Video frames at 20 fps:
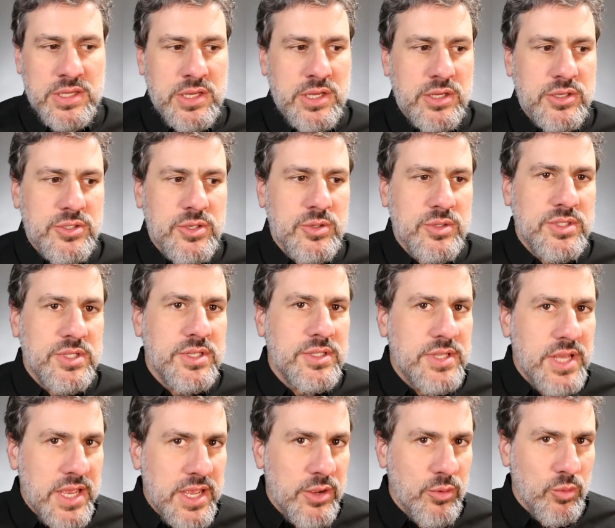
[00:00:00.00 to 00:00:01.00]
So
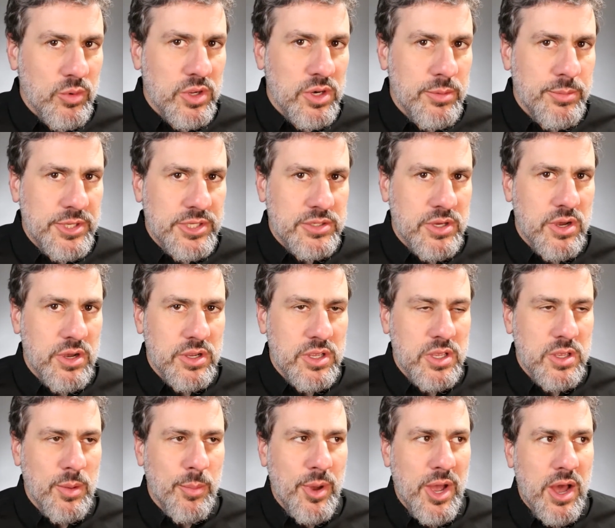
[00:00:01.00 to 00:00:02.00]
today we're going to be
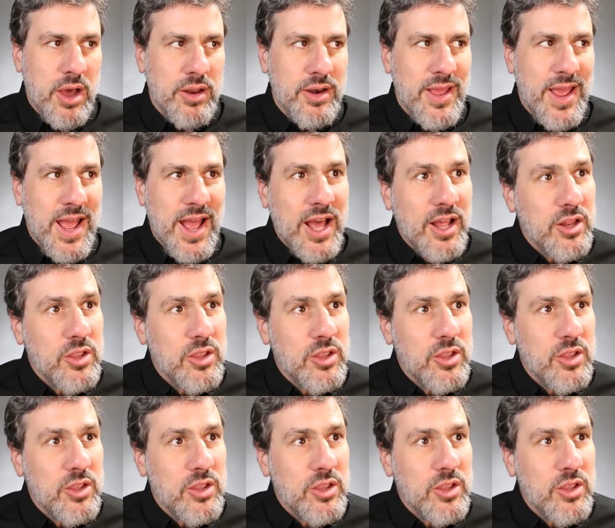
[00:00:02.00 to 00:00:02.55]
talking about how